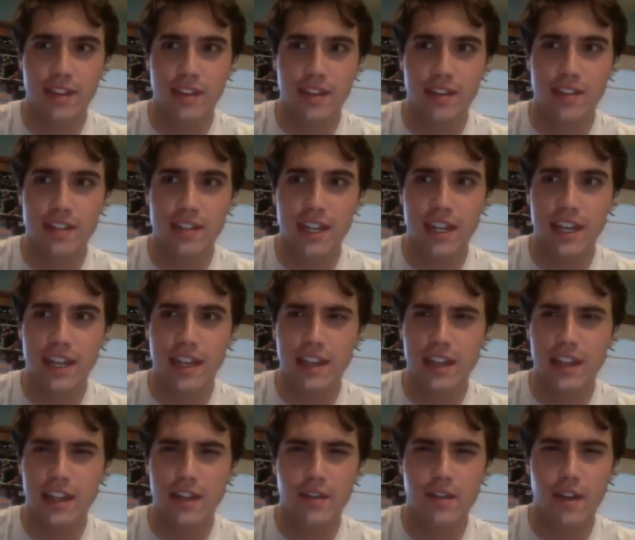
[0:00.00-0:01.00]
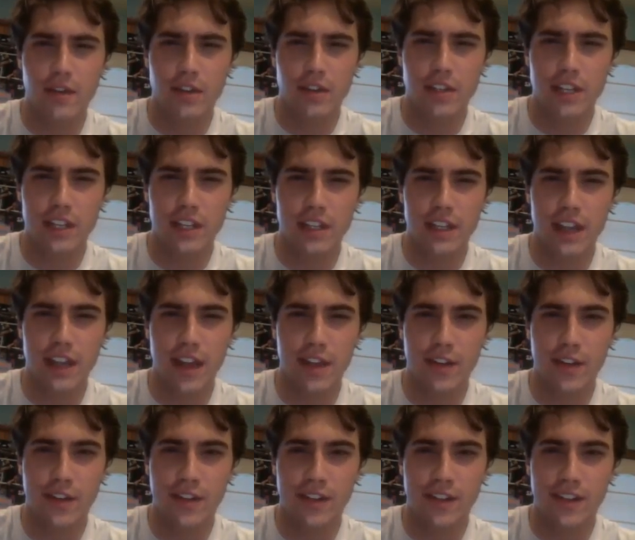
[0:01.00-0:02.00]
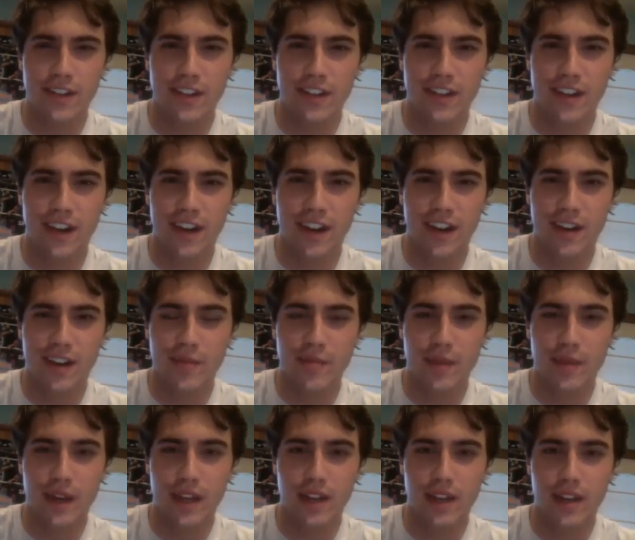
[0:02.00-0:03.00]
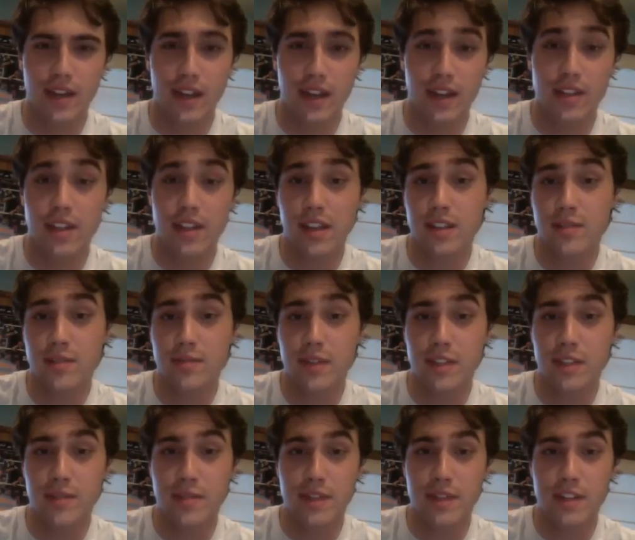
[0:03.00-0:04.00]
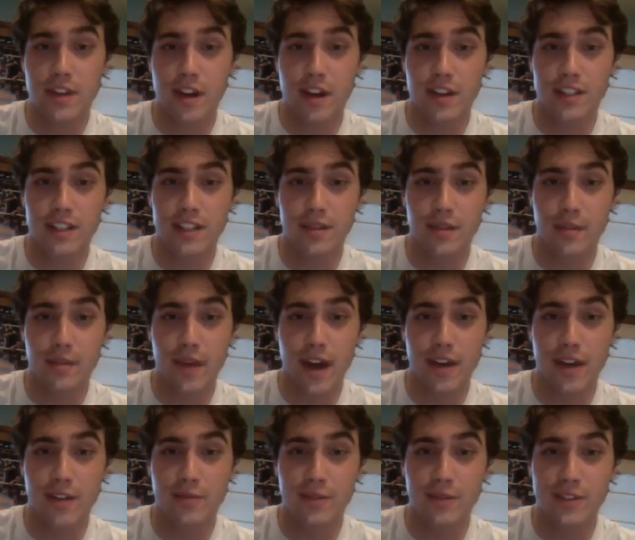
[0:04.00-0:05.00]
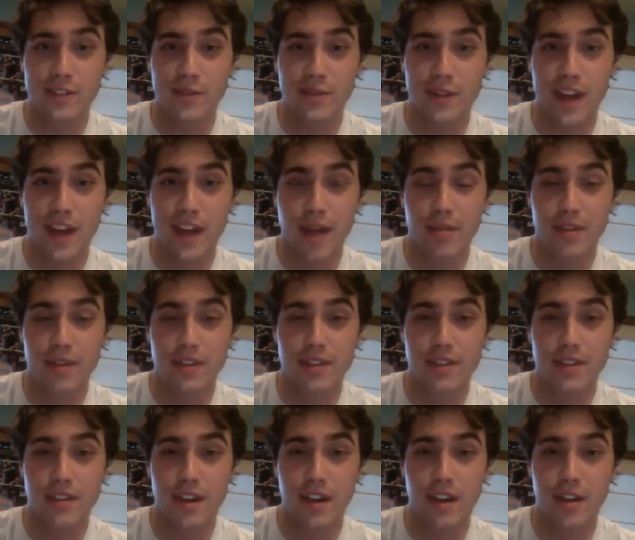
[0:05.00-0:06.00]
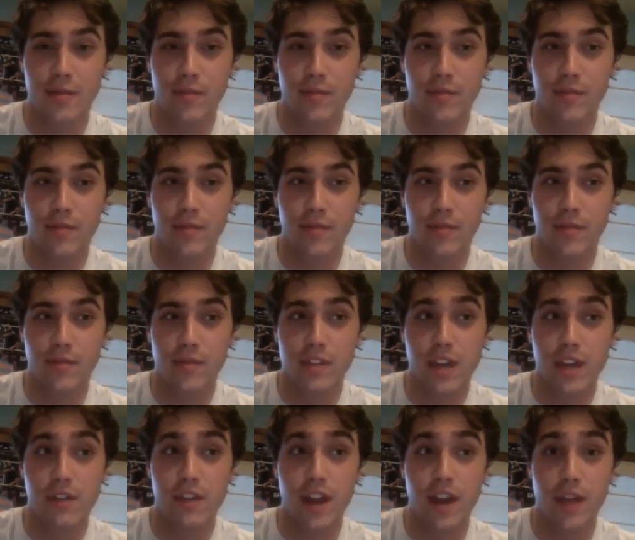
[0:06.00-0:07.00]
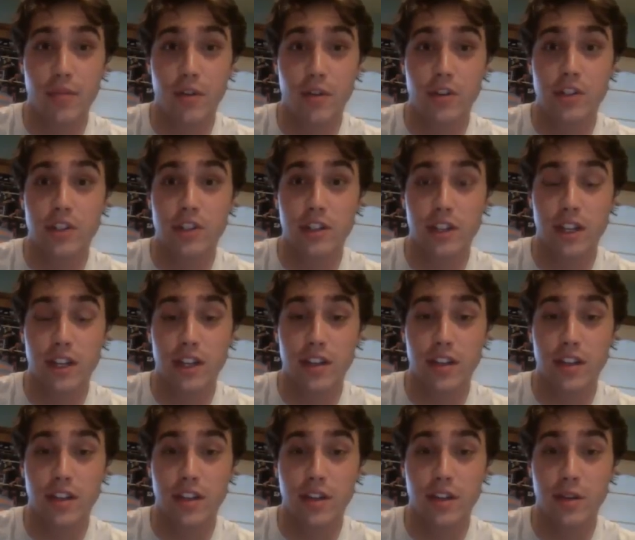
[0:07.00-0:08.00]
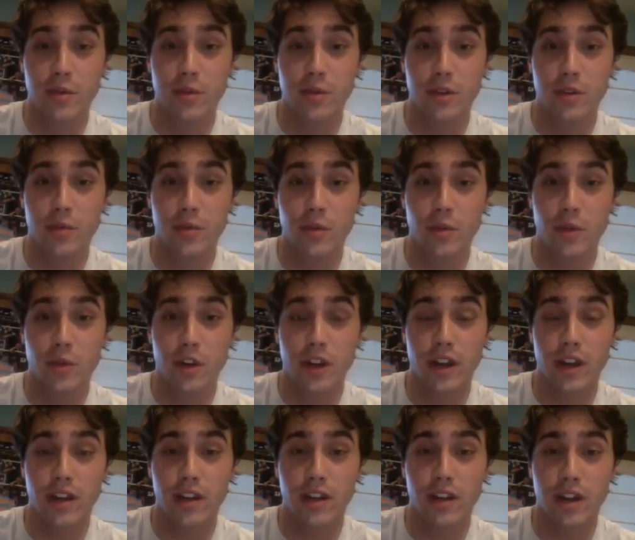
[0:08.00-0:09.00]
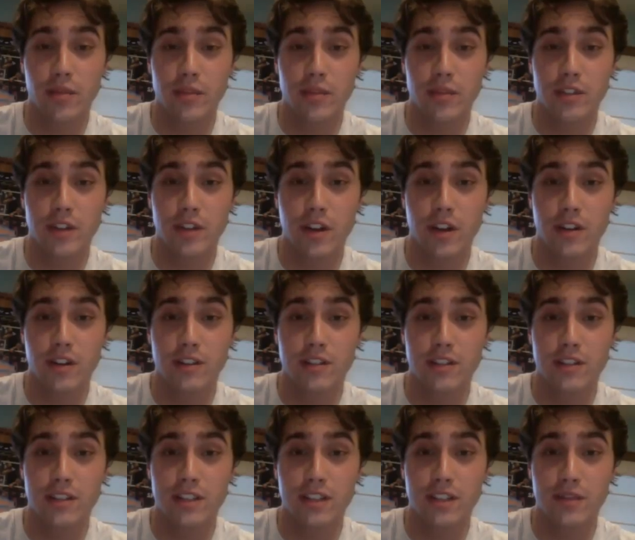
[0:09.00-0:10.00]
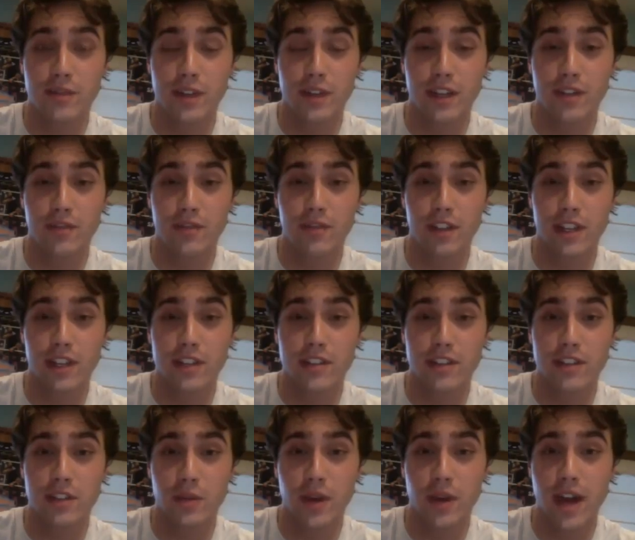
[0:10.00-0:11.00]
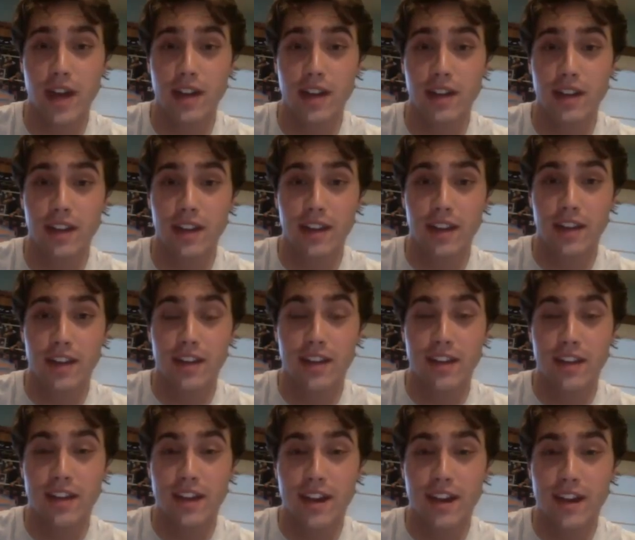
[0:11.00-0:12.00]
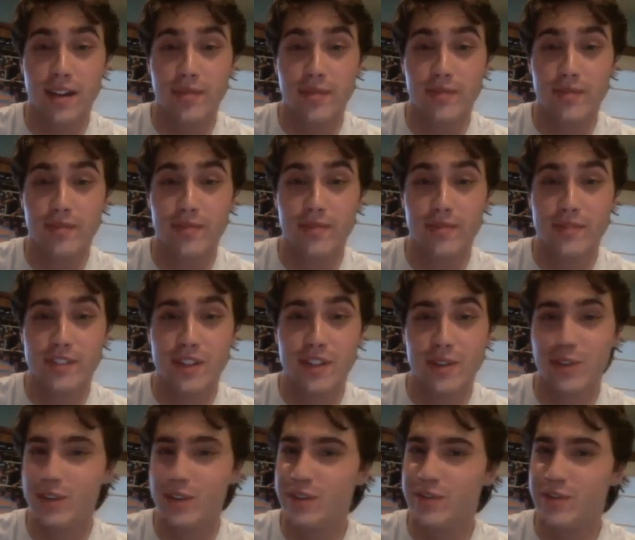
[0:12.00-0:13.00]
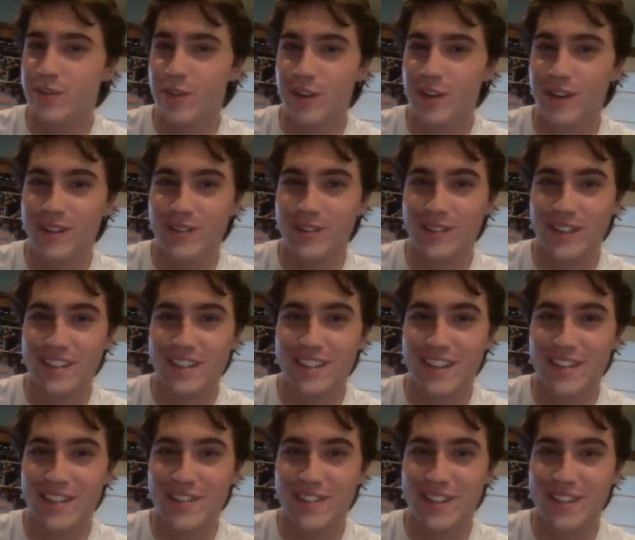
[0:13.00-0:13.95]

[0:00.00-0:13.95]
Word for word: Diggy and Liv ever sing together. Uh, but it, it's it's been talked about, and we'll see what happens. Um, Dove and I personally, you know, we're, we're working on a couple songs to see if we can release a duet. Um, so look for it. It's definitely